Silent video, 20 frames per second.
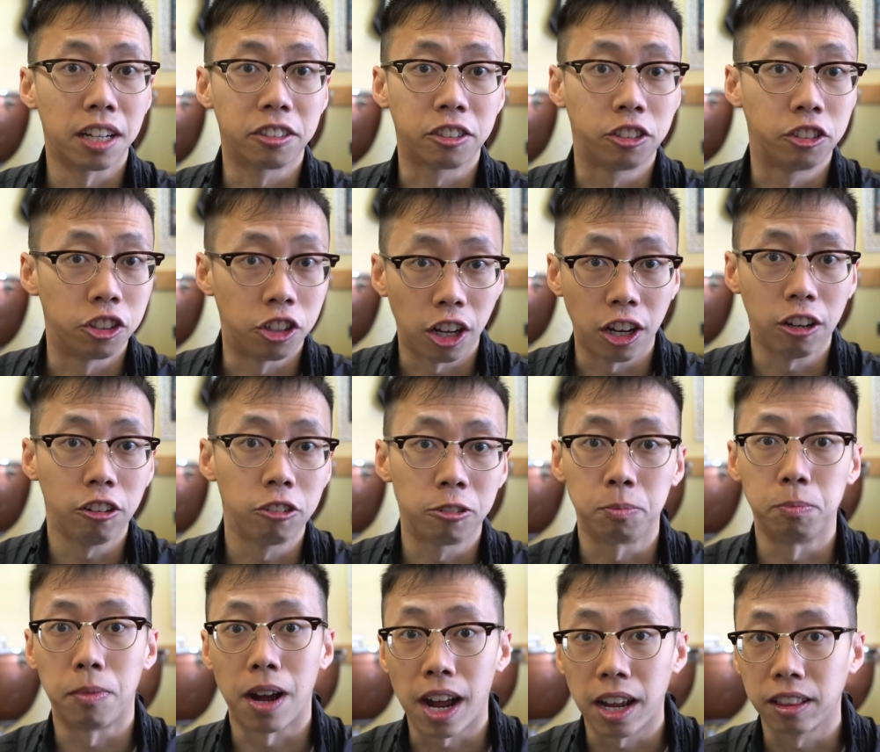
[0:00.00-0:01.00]
has
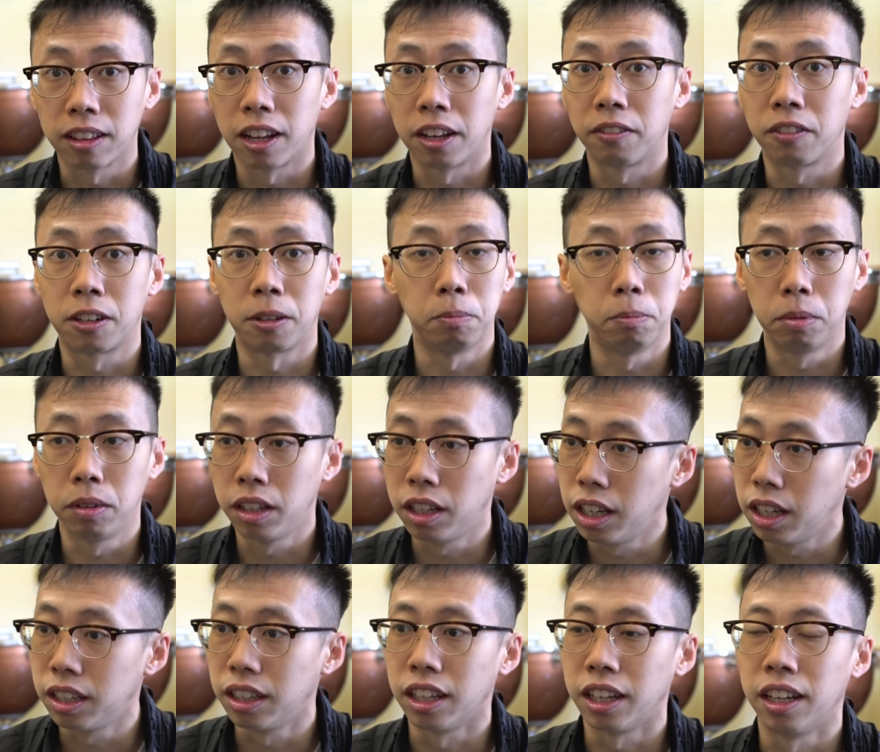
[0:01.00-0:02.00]
changed my life
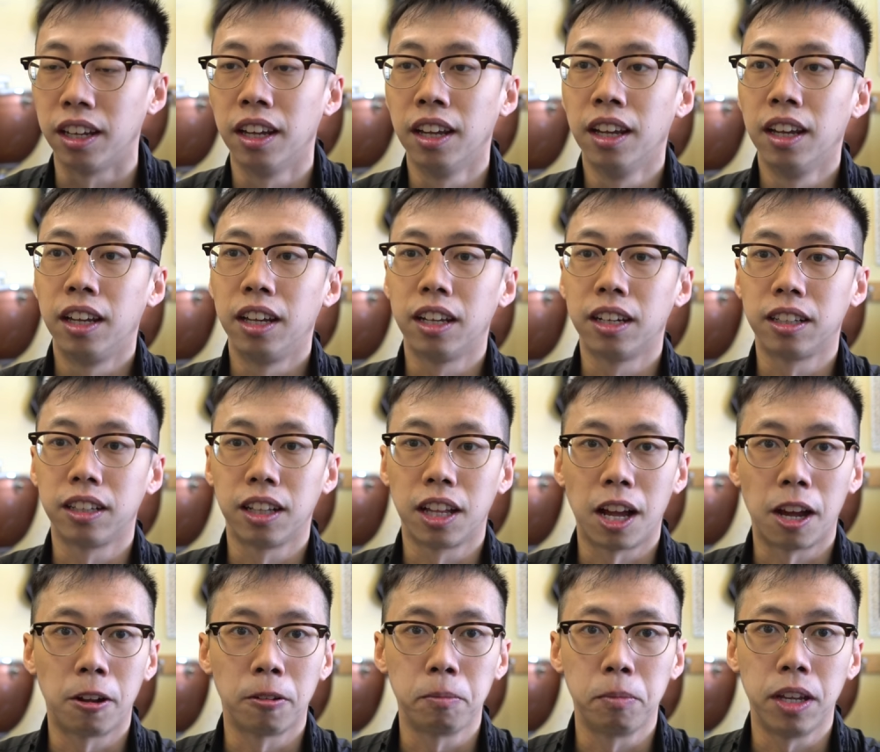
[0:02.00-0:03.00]
completely. It
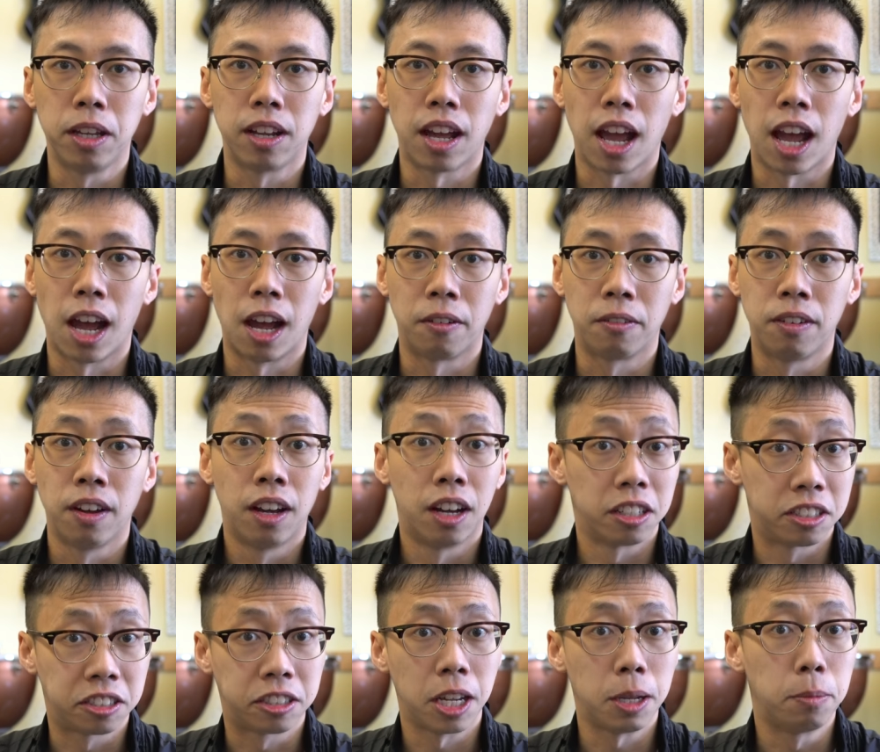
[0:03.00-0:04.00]
allowed me to have
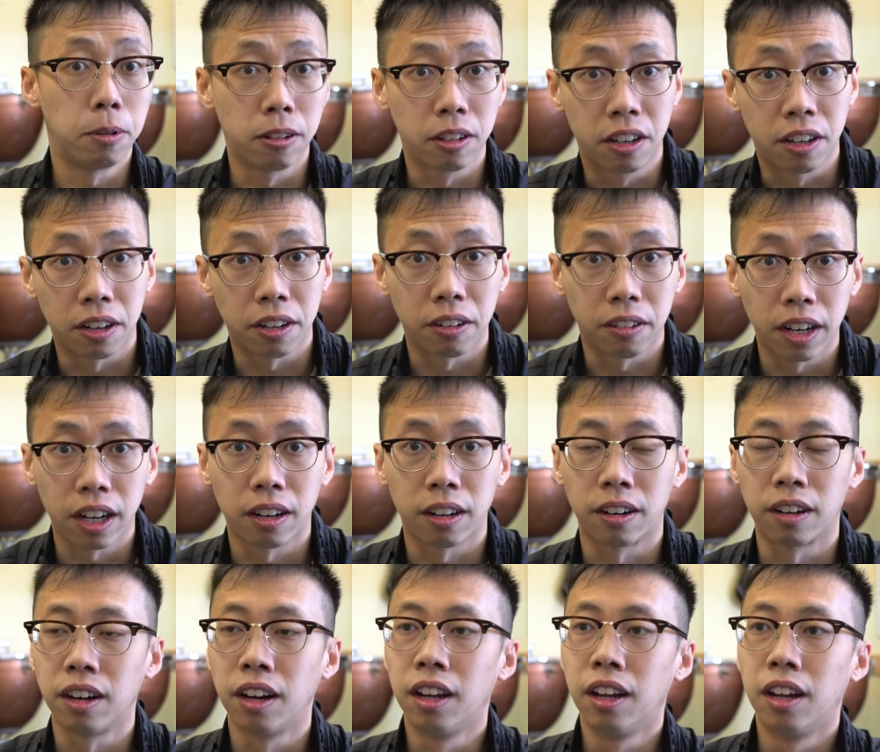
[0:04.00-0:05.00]
a stable
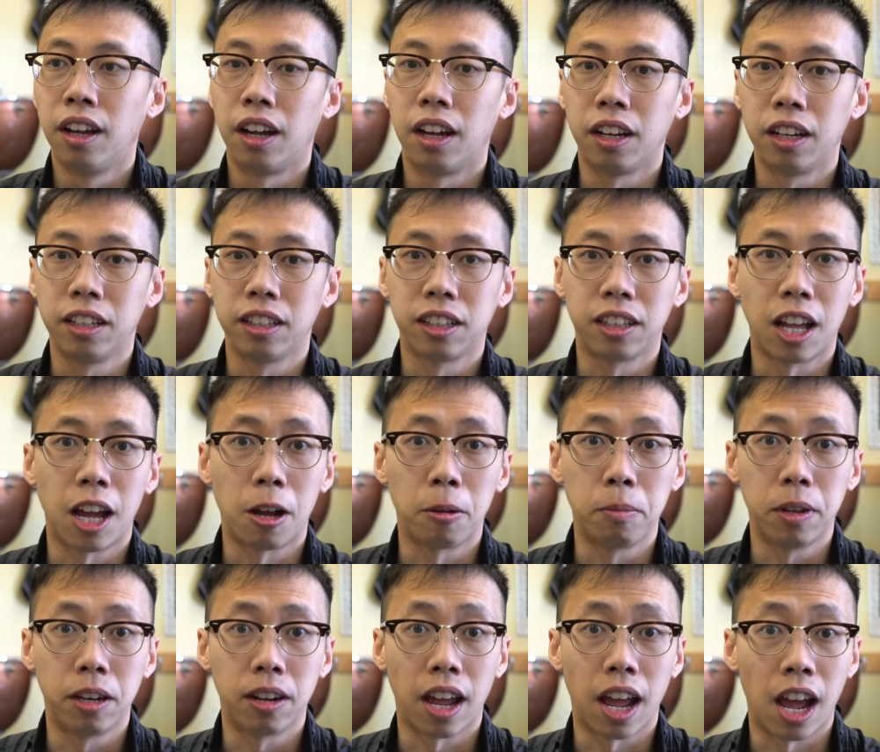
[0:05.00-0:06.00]
career. It
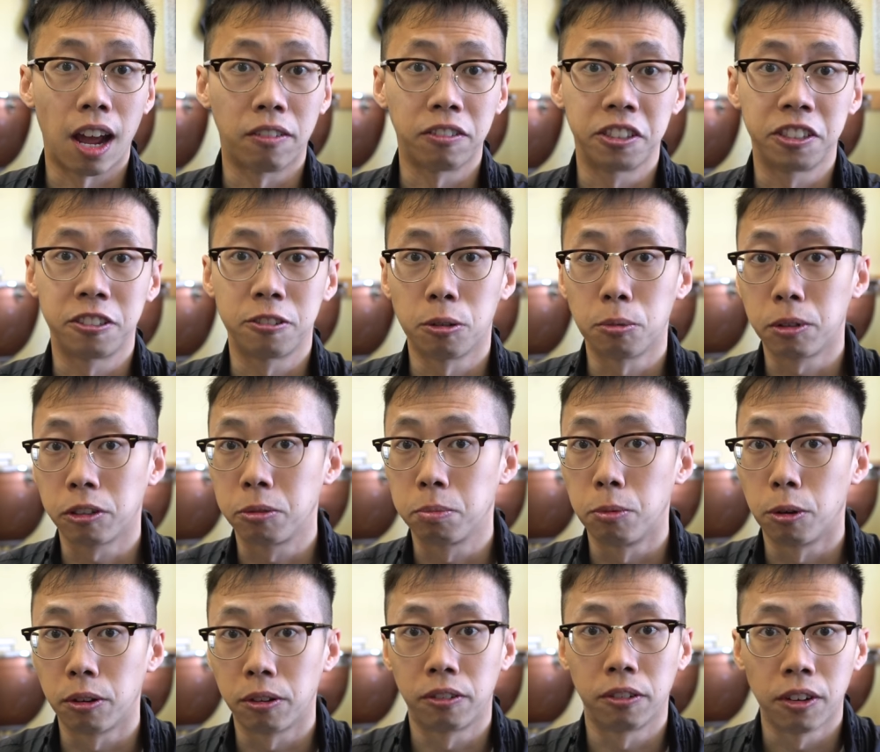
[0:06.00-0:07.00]
allowed me to have so much
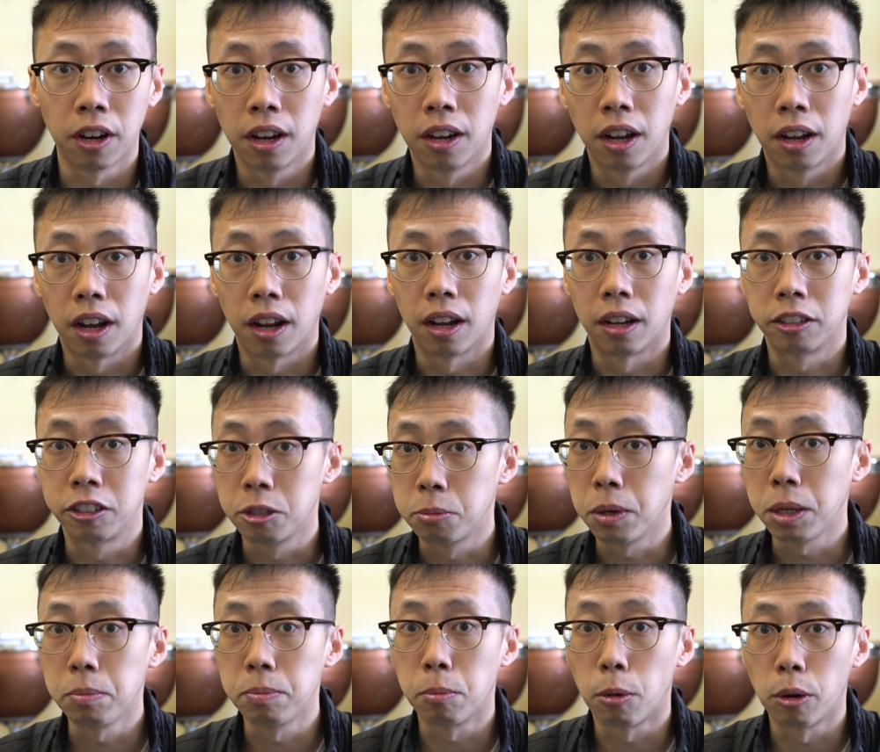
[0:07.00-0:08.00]
more, so
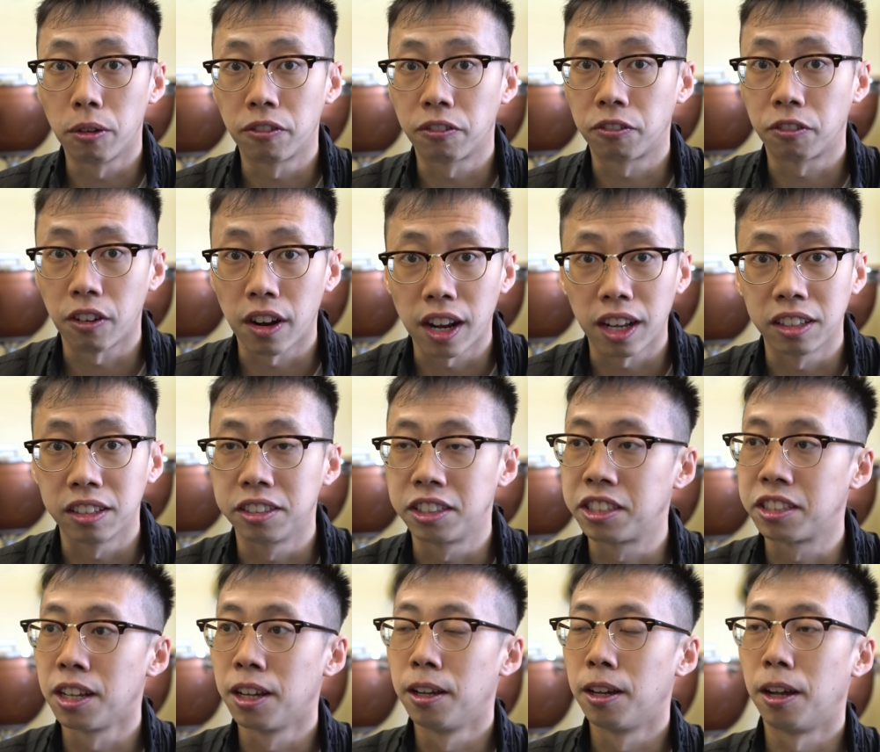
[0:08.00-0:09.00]
many more
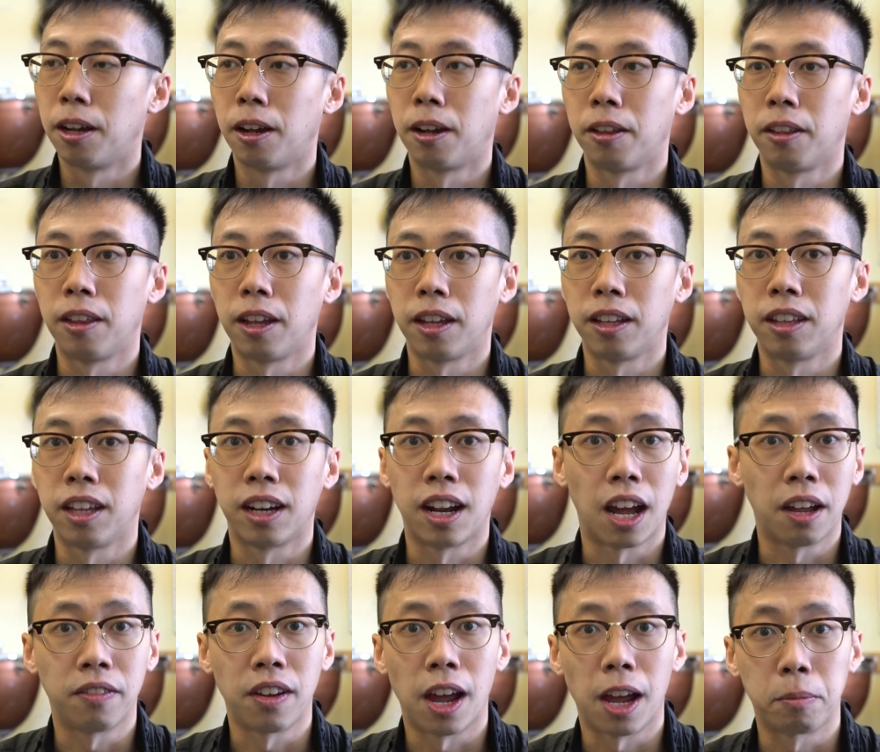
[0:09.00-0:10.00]
friends than
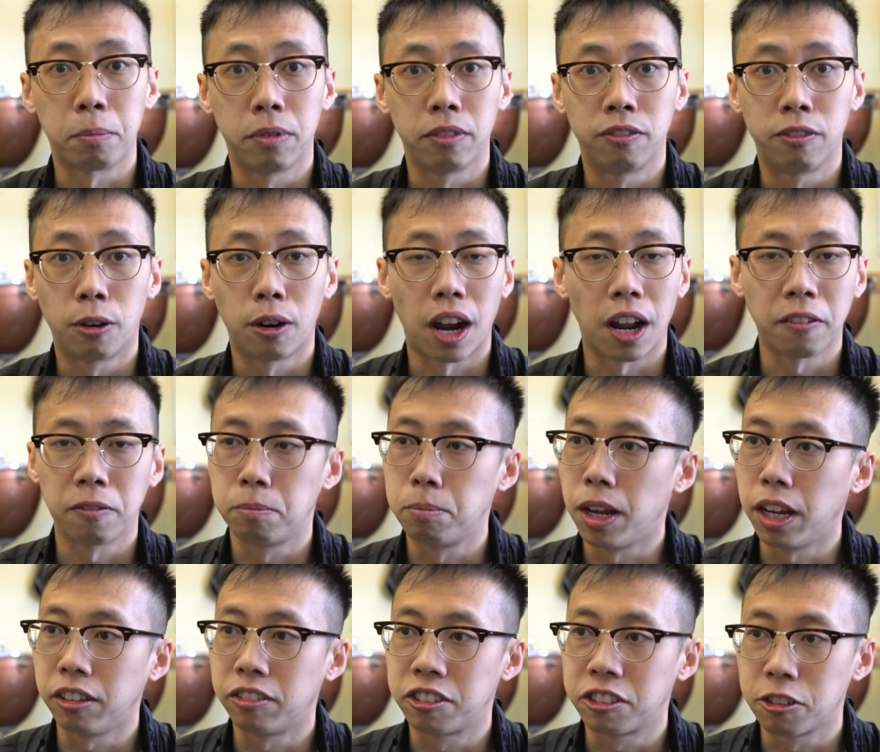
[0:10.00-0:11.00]
I've had before. I've
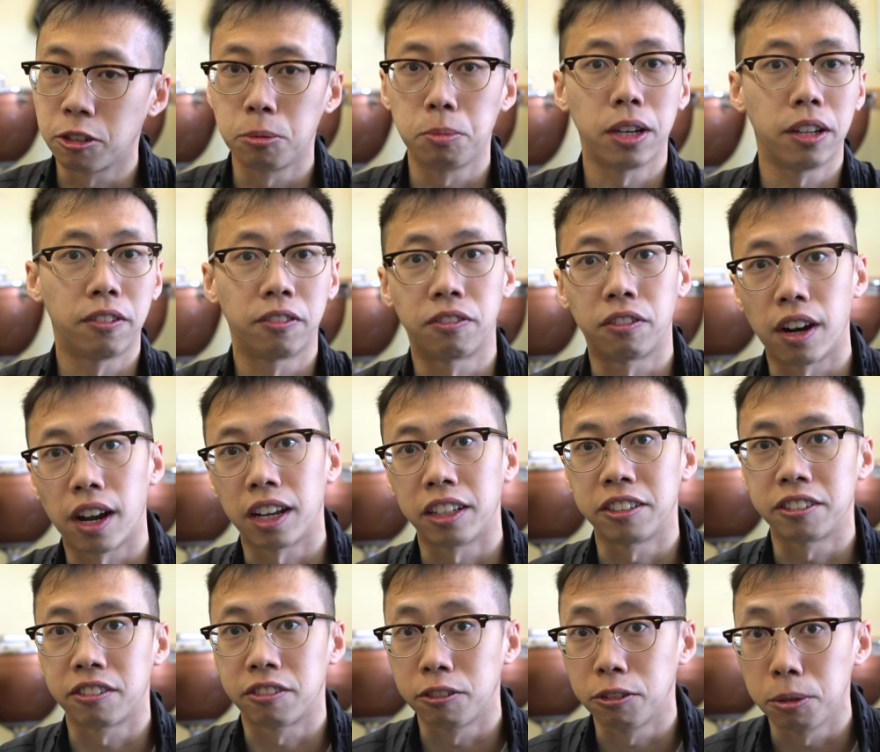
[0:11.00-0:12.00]
made so many
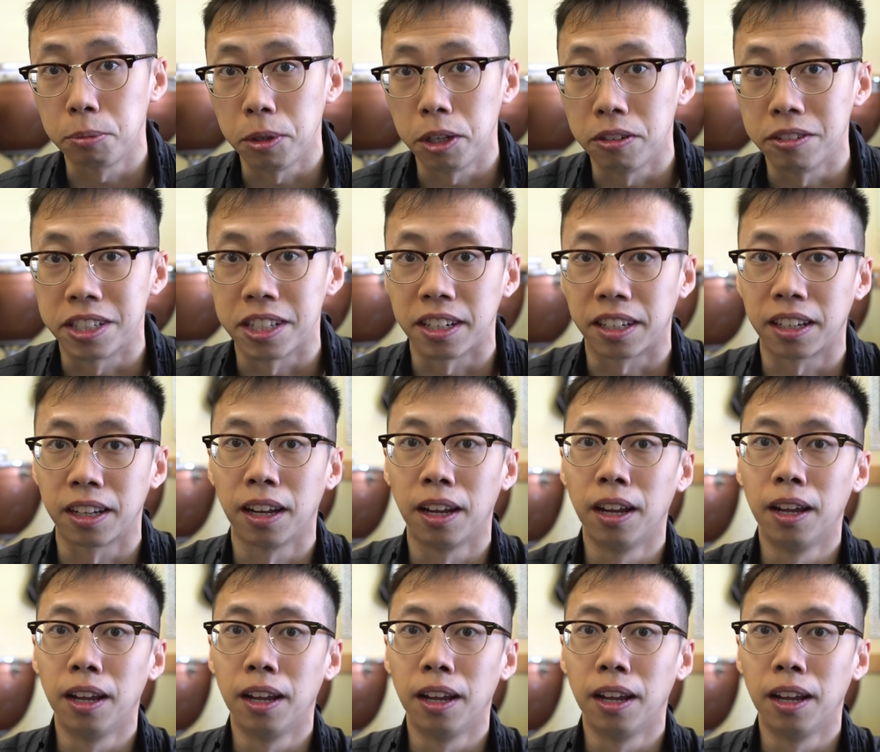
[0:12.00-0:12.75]
friends through music,